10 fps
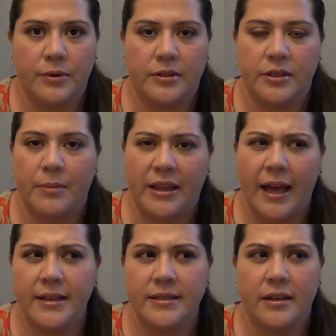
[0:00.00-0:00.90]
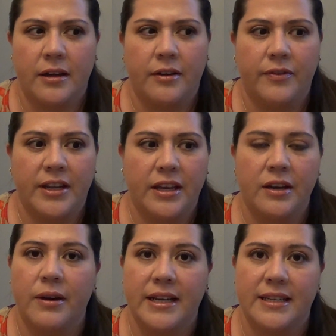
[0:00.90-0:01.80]
so my last video
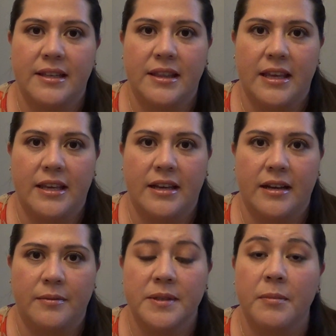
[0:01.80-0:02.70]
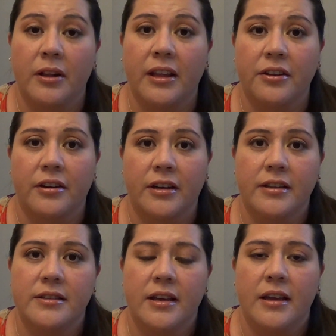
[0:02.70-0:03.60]
I did the small leather goods